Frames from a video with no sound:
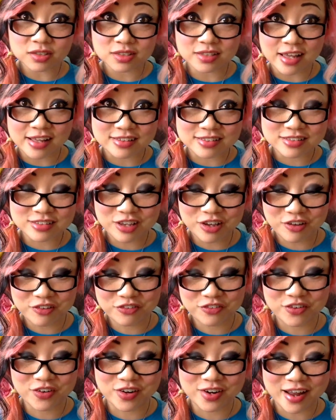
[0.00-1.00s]
sense
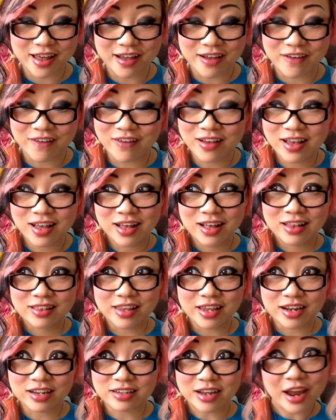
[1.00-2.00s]
for now.
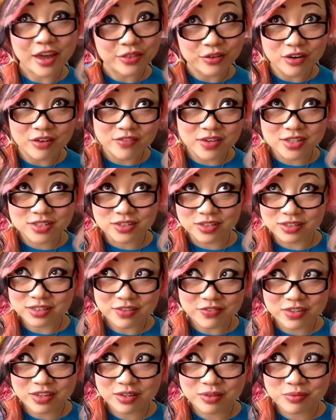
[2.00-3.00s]
Like neither of us are
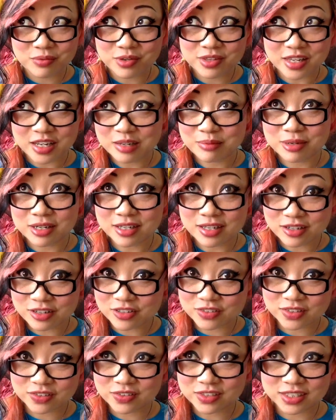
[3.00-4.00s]
living with anybody
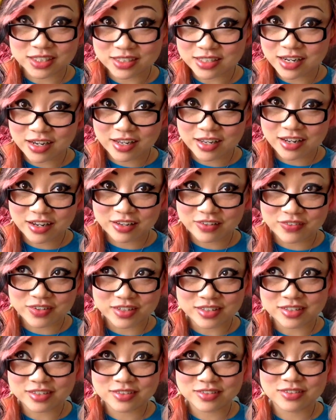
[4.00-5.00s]
else or really dating anyone
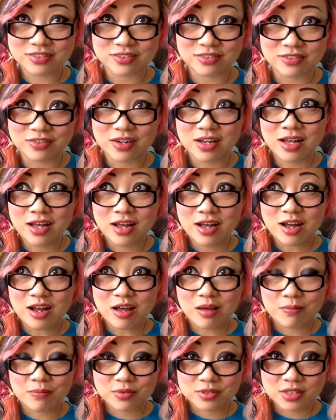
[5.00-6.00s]
else, so
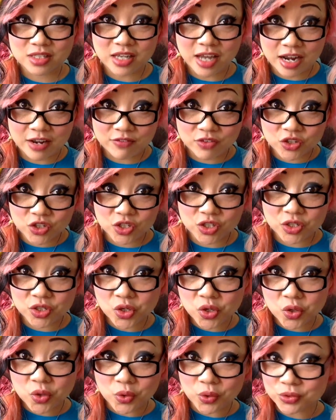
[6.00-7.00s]
um, it's a kind of a
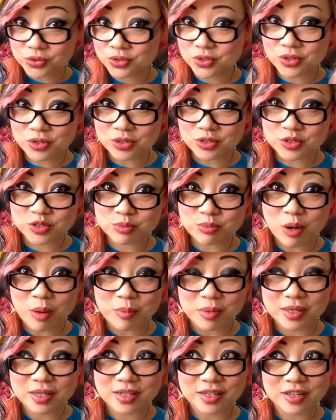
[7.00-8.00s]
good Golden Girls
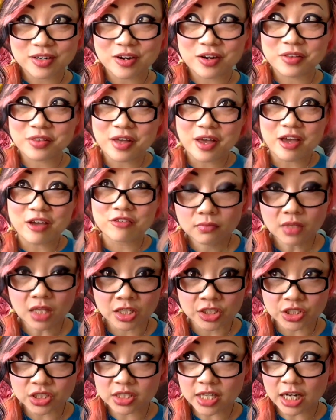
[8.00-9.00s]
moment in our life.
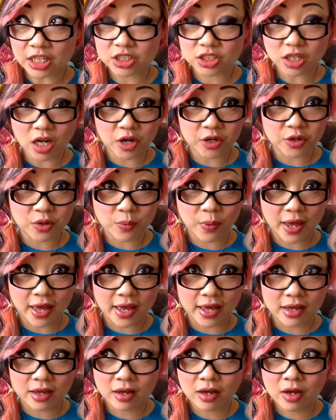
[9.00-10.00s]
She's actually on her
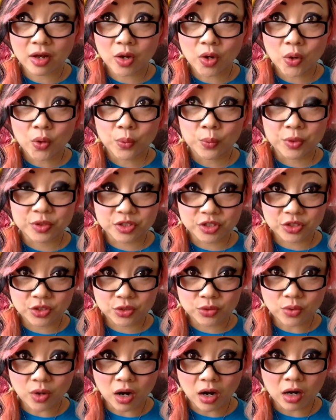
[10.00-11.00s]
way with the
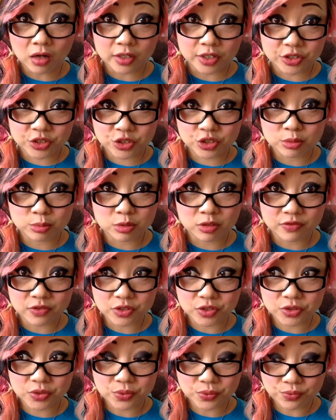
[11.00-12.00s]
U-Haul and two
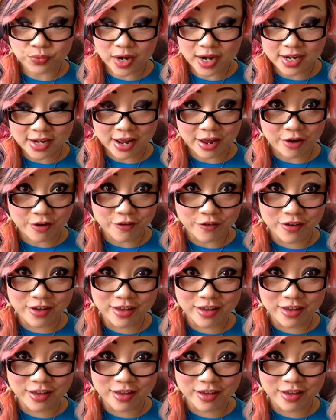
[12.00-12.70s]
movers right now,